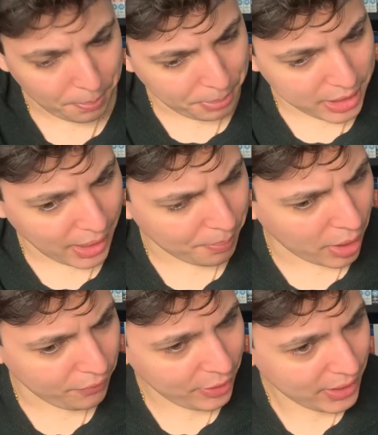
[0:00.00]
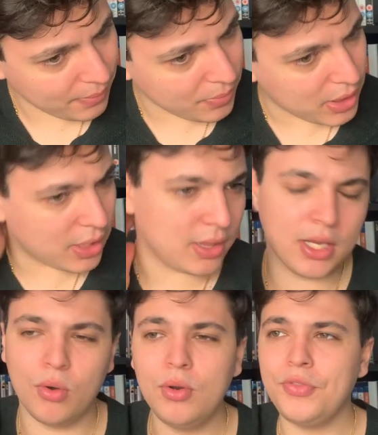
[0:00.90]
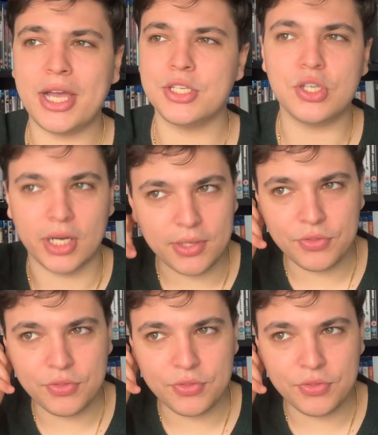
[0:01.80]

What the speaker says: But yeah, I think all of that aside,